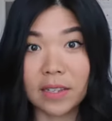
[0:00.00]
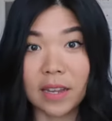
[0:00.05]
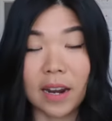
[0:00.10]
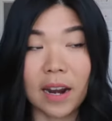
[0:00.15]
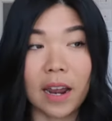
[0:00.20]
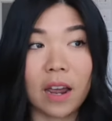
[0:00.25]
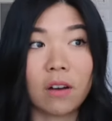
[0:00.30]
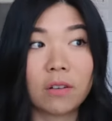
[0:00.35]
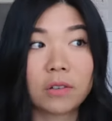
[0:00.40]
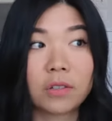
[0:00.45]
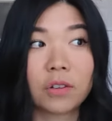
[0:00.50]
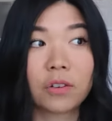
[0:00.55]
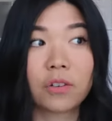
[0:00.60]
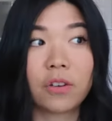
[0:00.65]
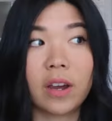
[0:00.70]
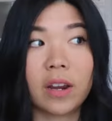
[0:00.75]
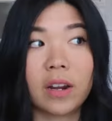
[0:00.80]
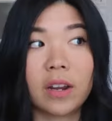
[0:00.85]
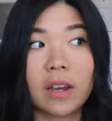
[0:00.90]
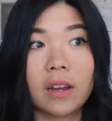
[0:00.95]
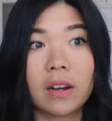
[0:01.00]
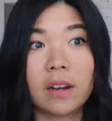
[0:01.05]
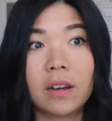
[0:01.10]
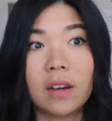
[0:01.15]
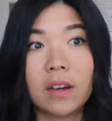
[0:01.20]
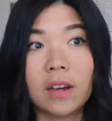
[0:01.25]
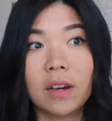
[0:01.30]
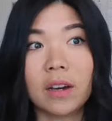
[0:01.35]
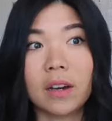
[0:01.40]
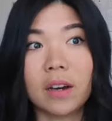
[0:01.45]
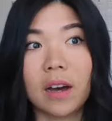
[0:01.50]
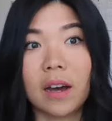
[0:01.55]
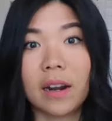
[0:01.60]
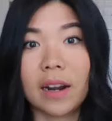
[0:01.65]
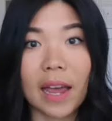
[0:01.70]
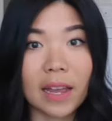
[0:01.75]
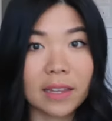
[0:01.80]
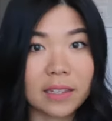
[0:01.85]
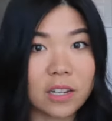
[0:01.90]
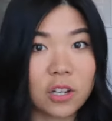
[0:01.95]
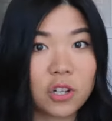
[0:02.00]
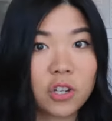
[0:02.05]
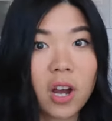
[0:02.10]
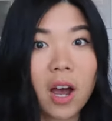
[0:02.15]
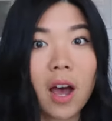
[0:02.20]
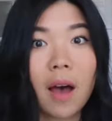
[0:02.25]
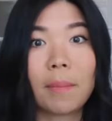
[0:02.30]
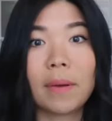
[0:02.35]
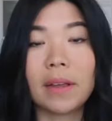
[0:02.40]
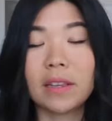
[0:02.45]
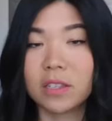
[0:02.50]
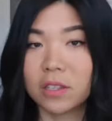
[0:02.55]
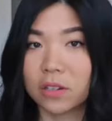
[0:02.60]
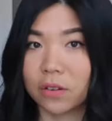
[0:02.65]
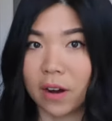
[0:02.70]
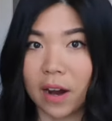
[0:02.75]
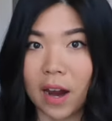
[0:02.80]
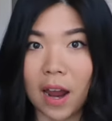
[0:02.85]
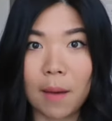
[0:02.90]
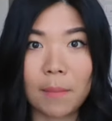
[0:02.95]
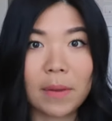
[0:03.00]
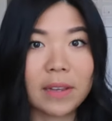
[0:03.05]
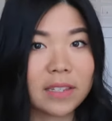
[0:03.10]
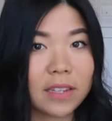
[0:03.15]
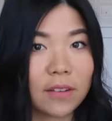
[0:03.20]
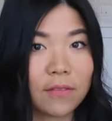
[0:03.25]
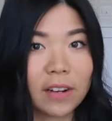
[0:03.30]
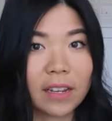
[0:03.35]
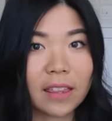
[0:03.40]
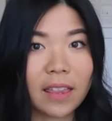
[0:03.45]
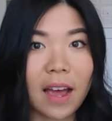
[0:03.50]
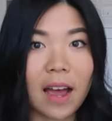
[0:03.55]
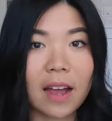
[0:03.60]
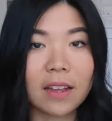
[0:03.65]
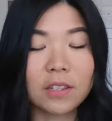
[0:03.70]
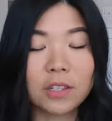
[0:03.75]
And I also created an Etsy shop, Instagram, and stuff like that.